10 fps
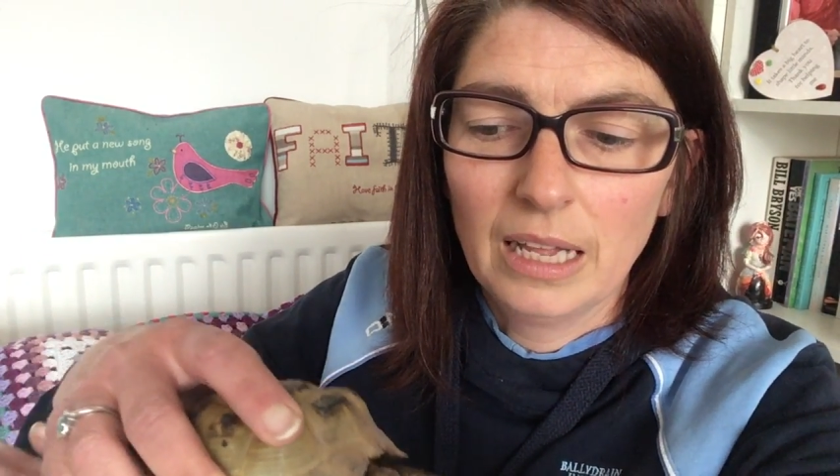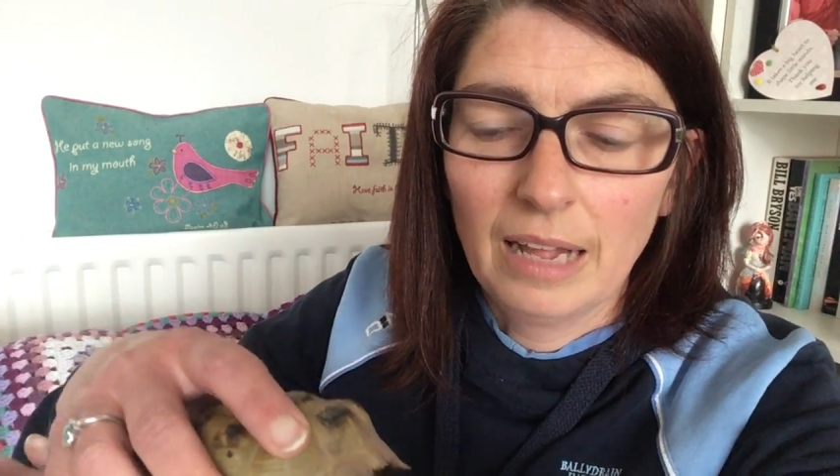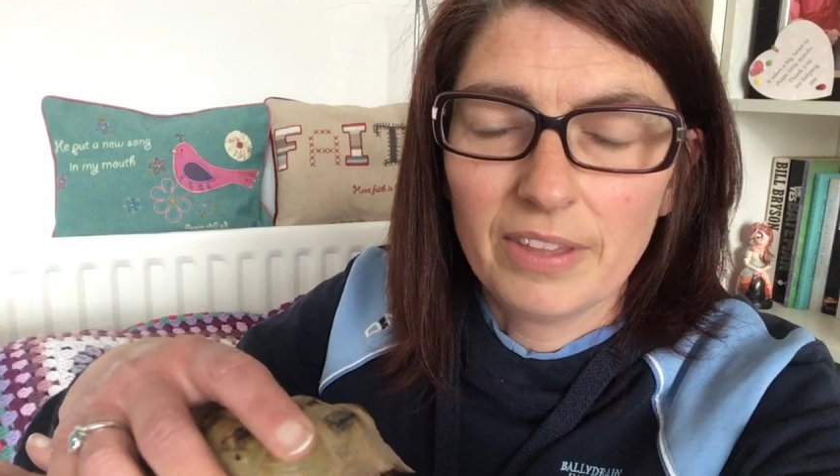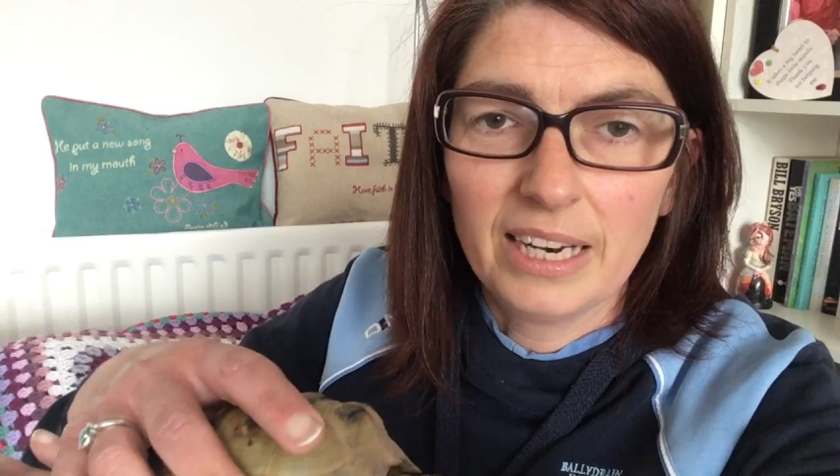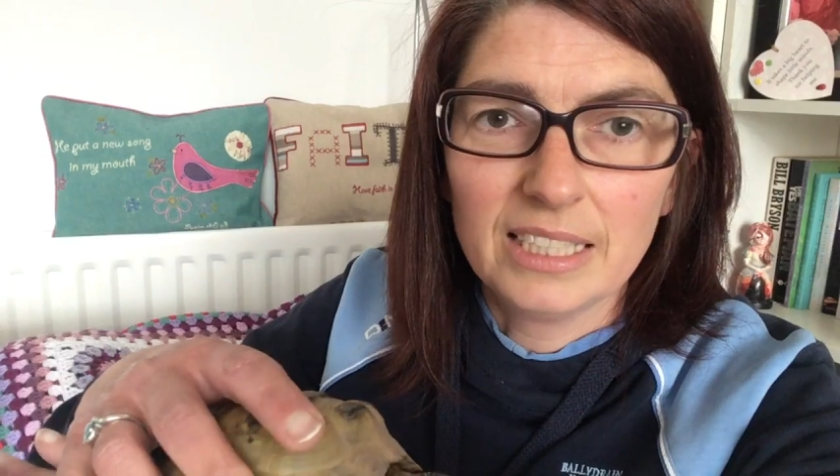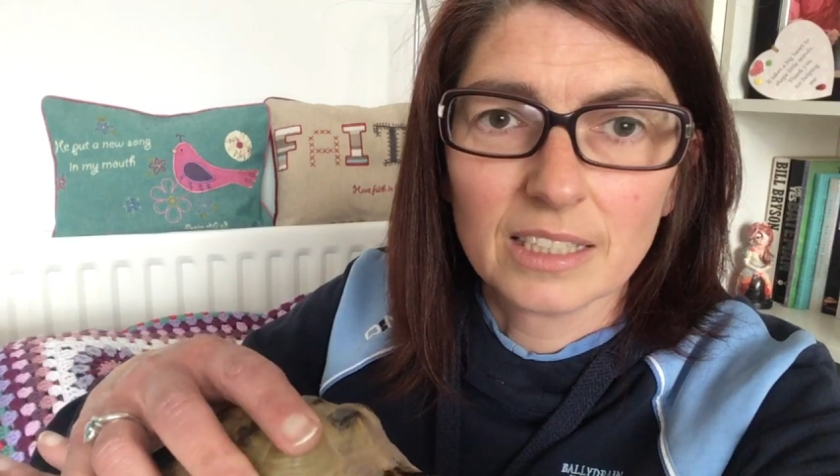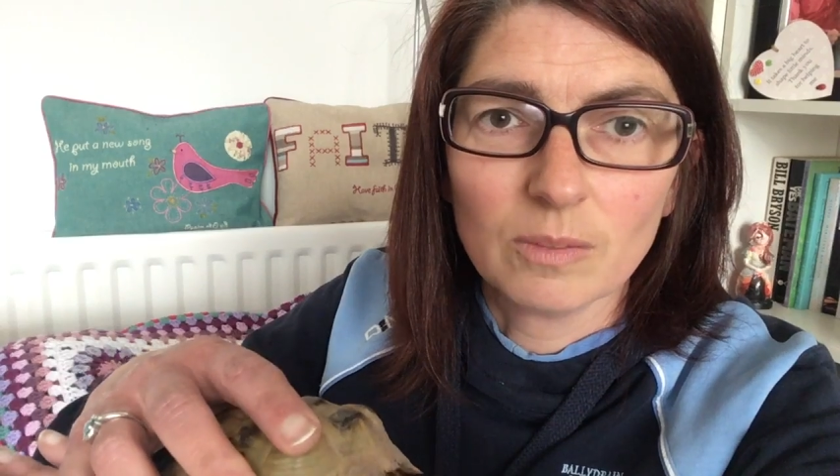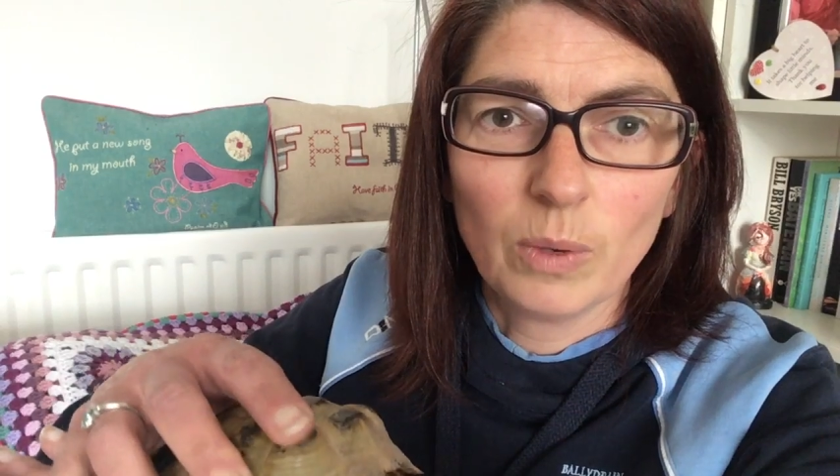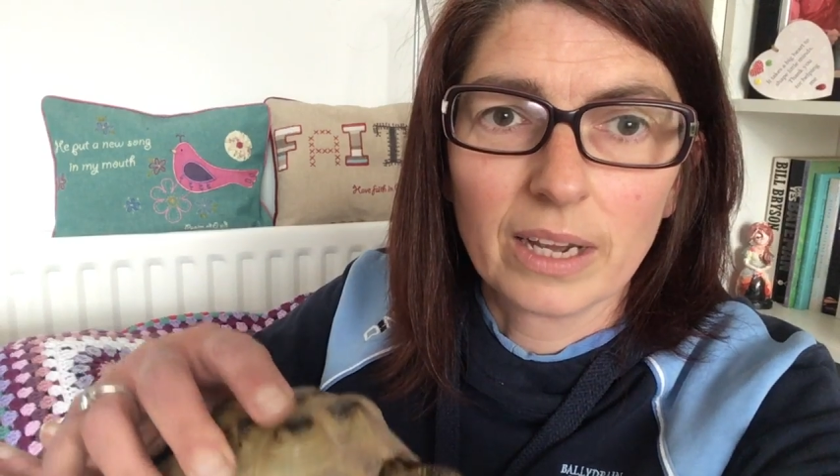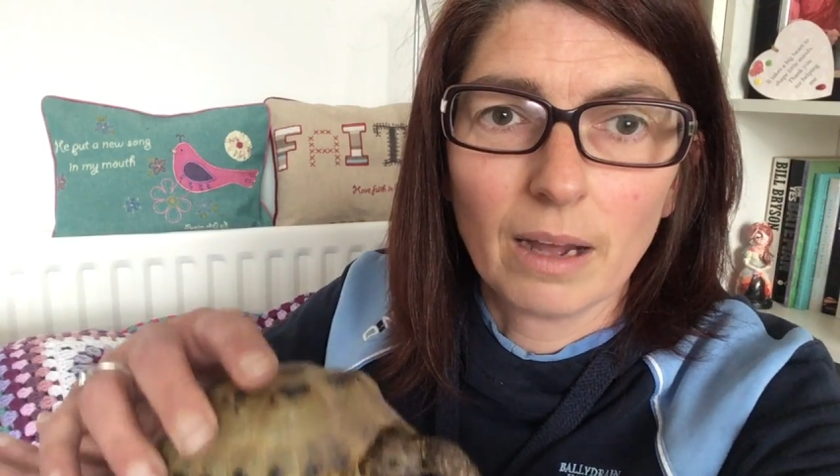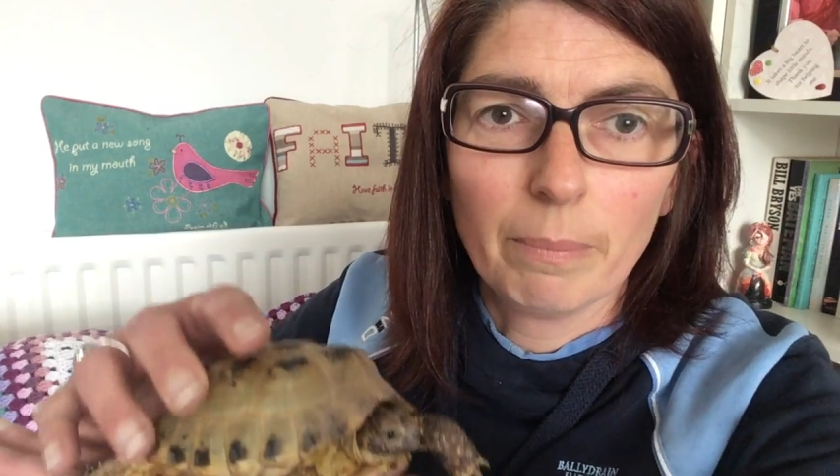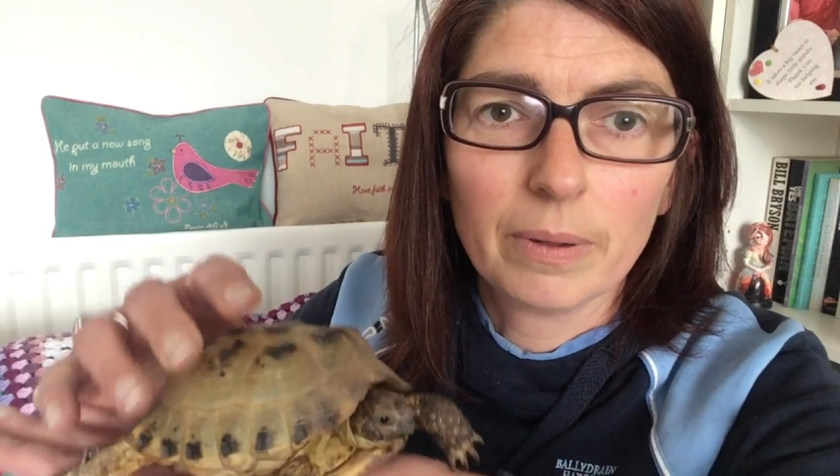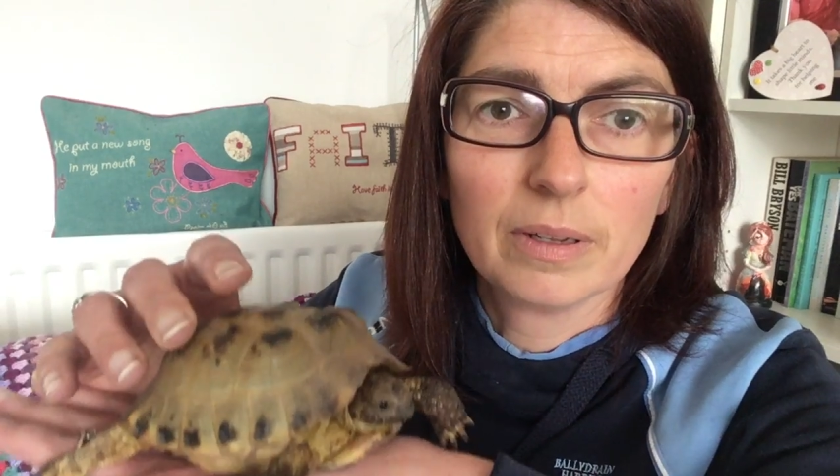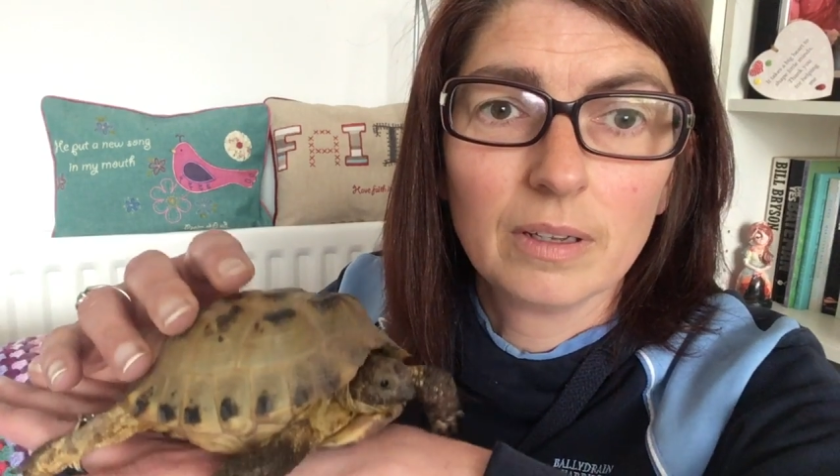And then he doesn't wake up